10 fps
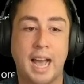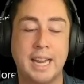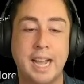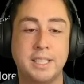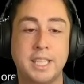
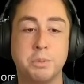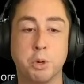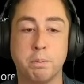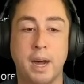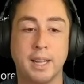Ananta is
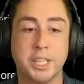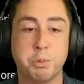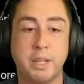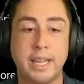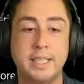more
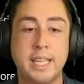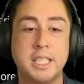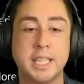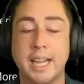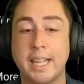polished while NTE
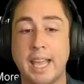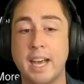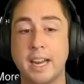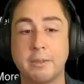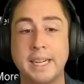is kind of
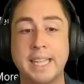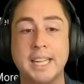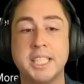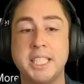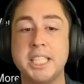chaotic, right?
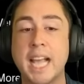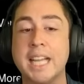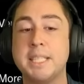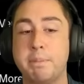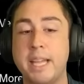That is this
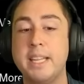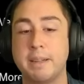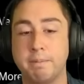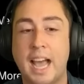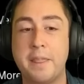guy's opinion.